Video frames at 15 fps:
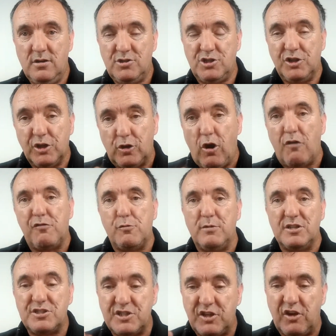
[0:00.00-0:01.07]
to the
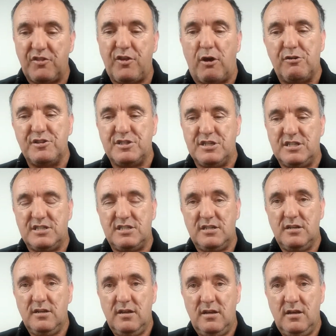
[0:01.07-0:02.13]
government, the authorities.
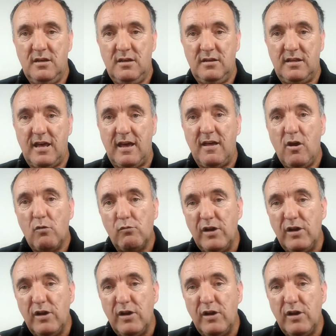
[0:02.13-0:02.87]
Yeah?